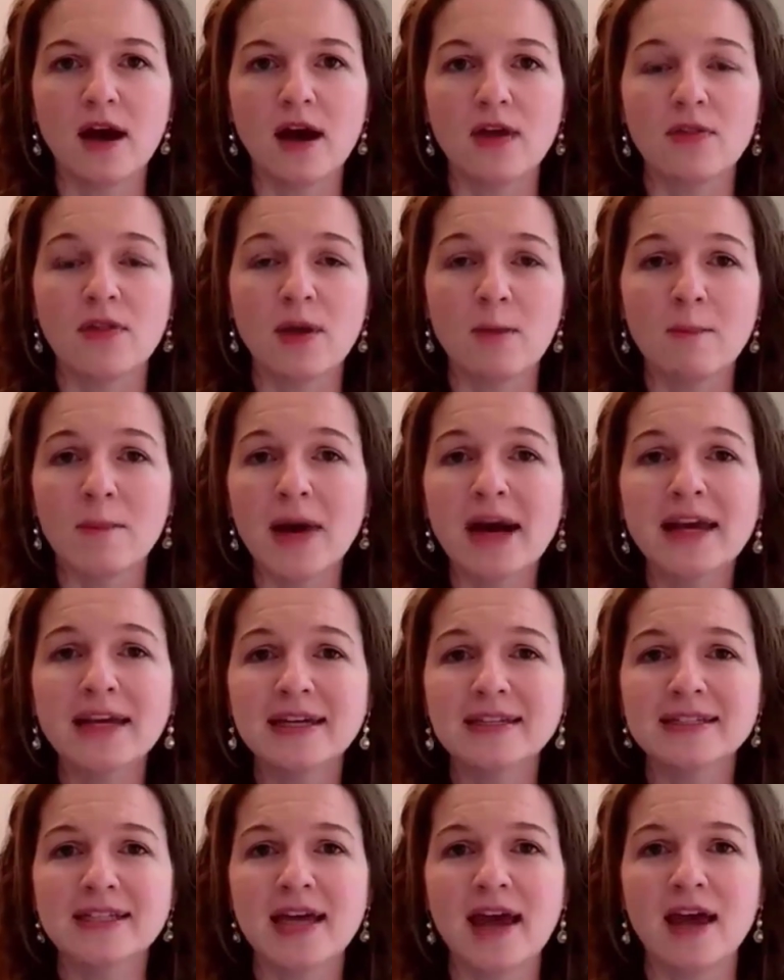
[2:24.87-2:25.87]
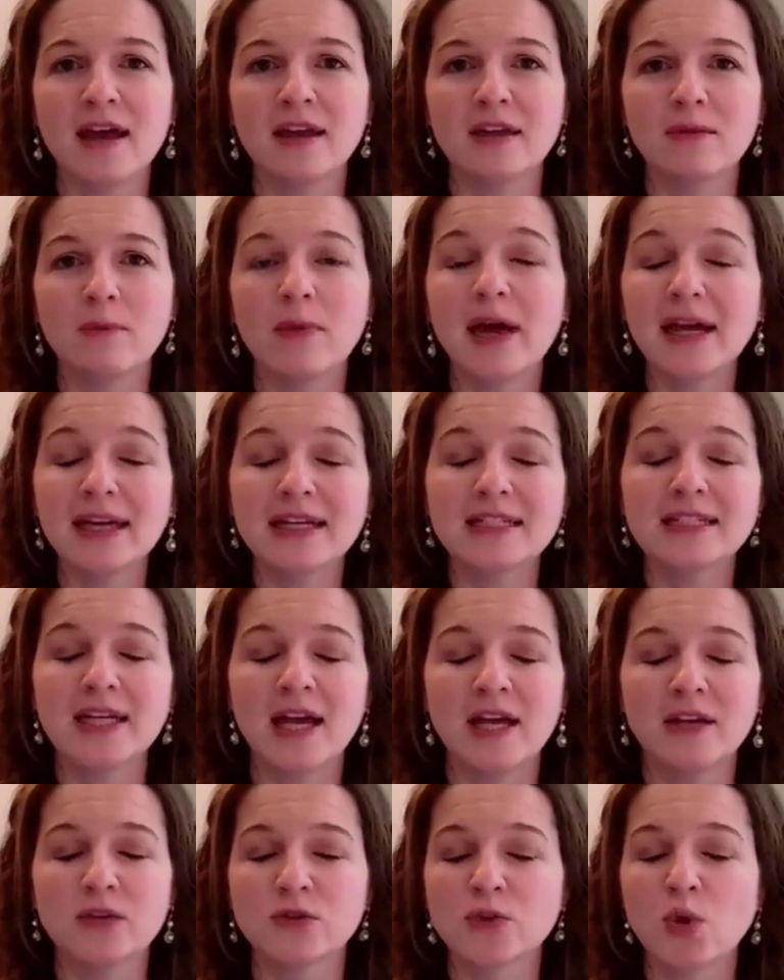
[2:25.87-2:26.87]
that my intent, my
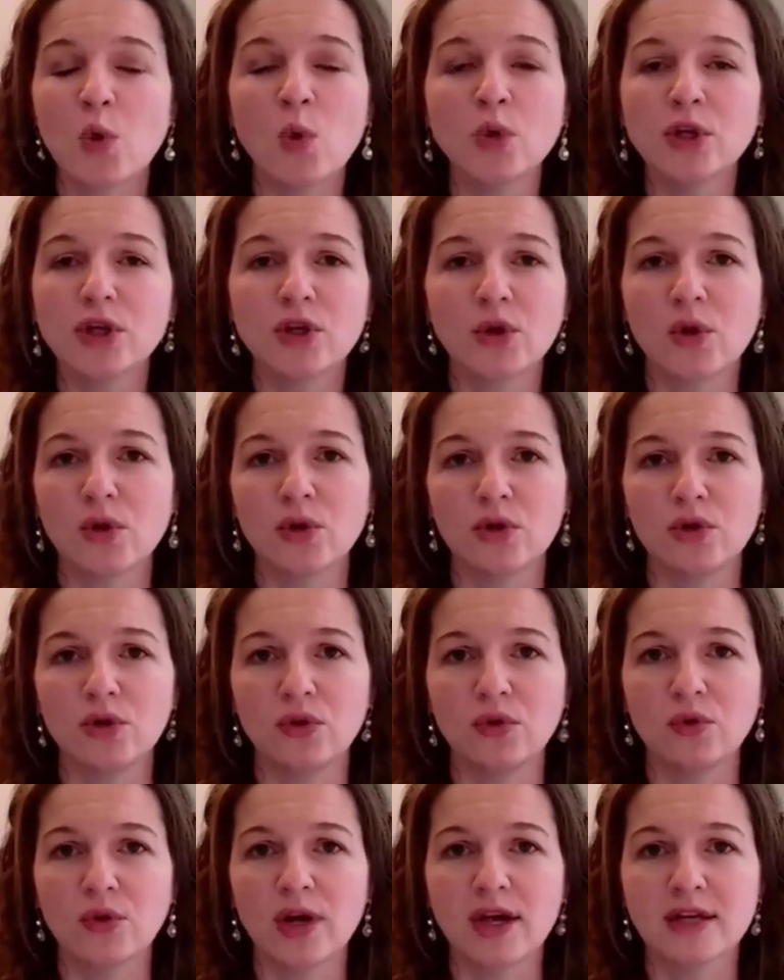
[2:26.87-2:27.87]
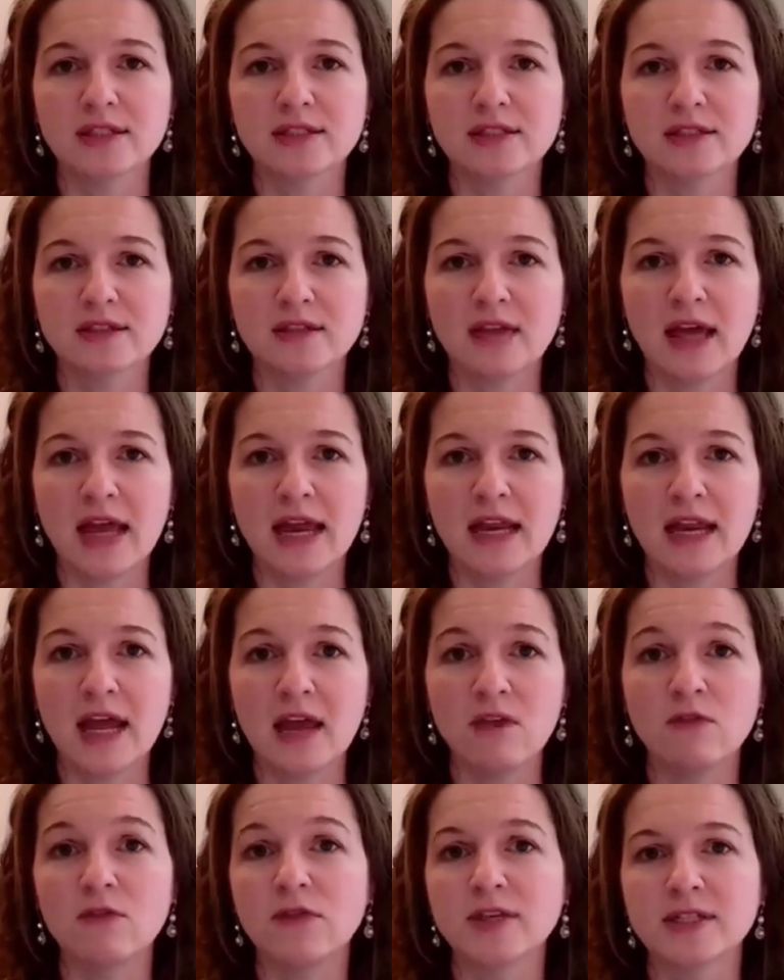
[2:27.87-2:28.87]
intent is only to go to the US and,
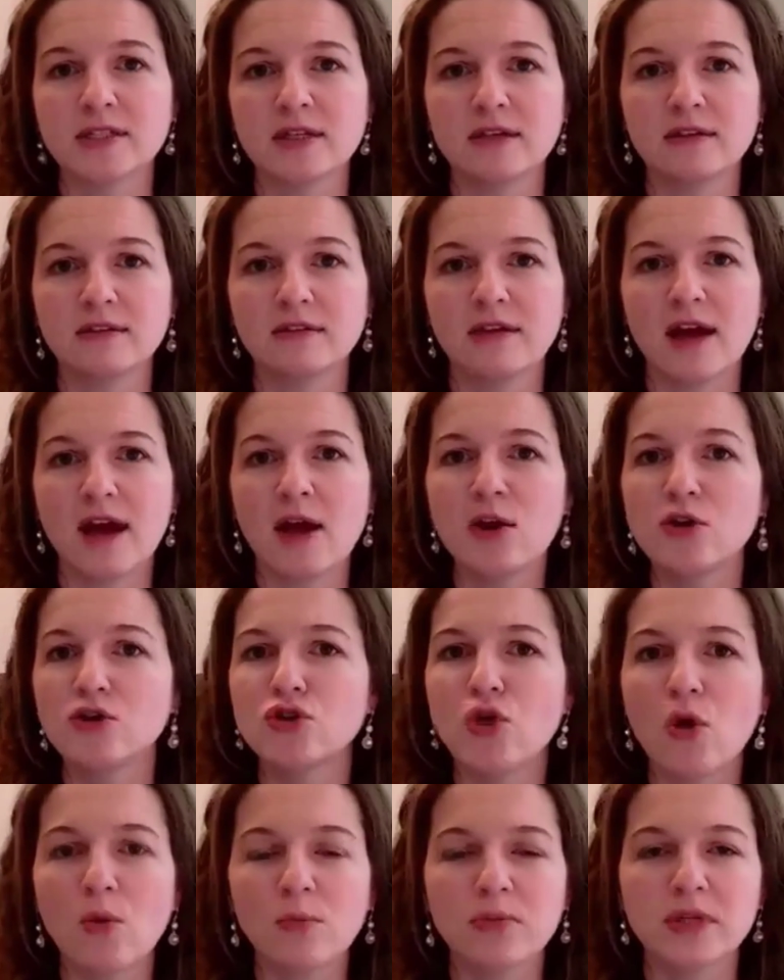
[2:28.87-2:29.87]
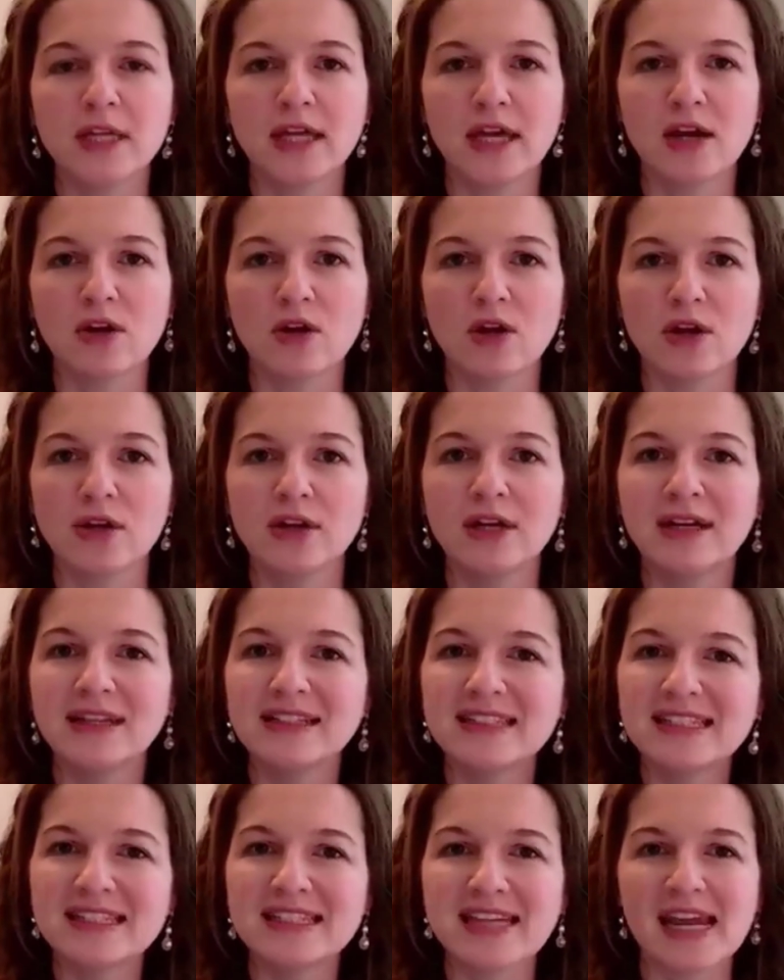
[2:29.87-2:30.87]
and visit. I don't plan on
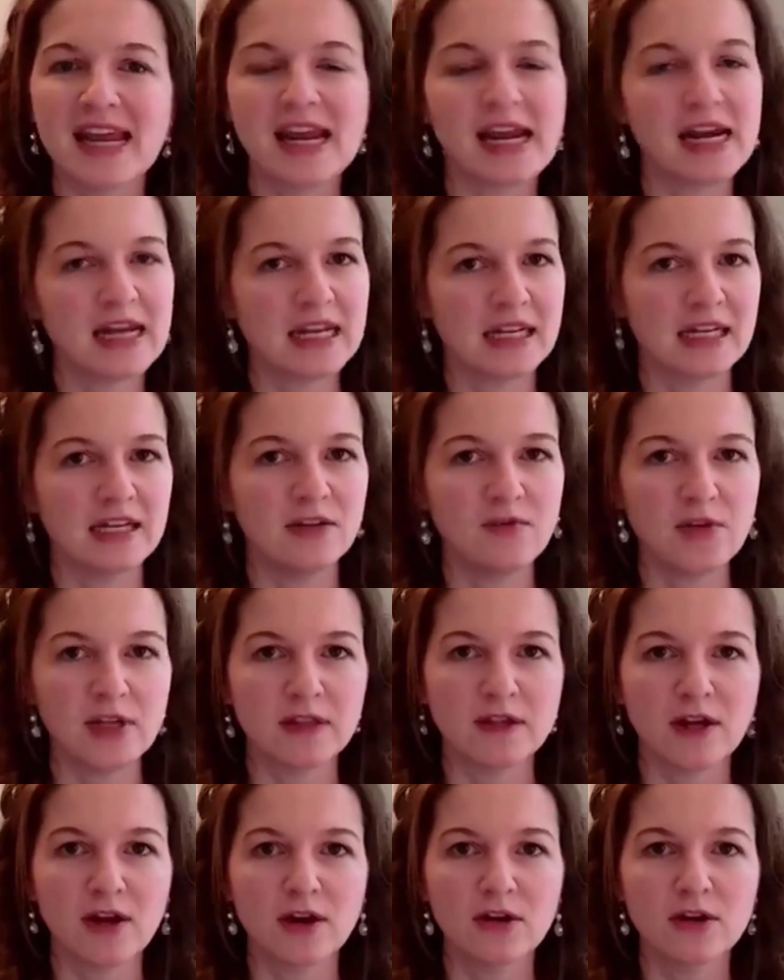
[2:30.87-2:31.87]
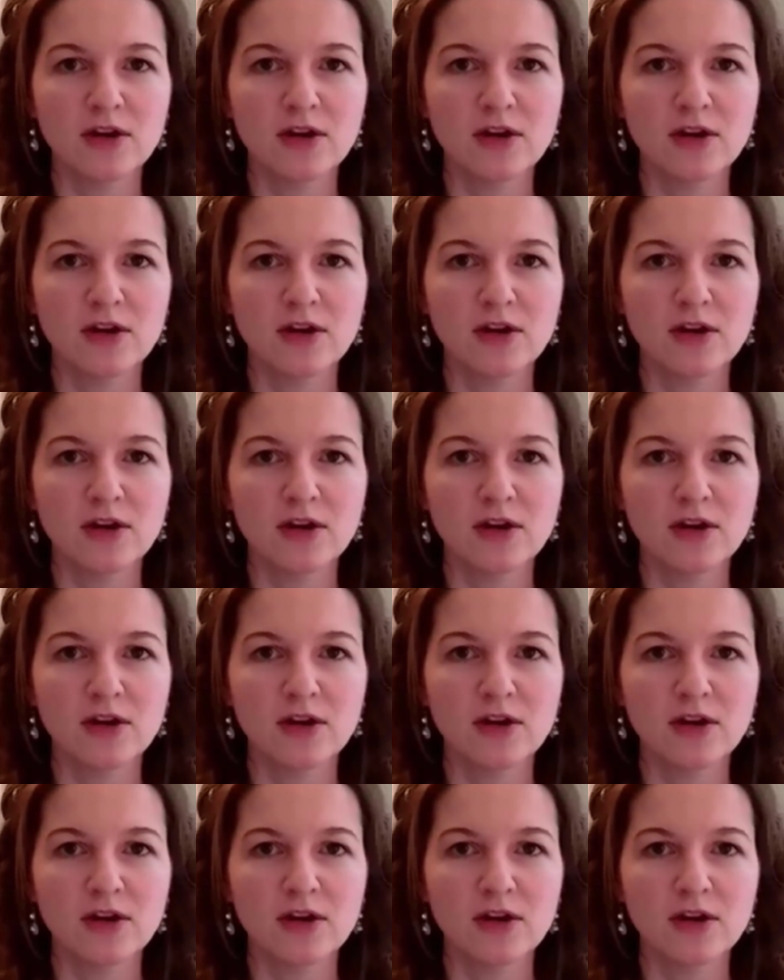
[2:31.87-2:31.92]
staying and living there.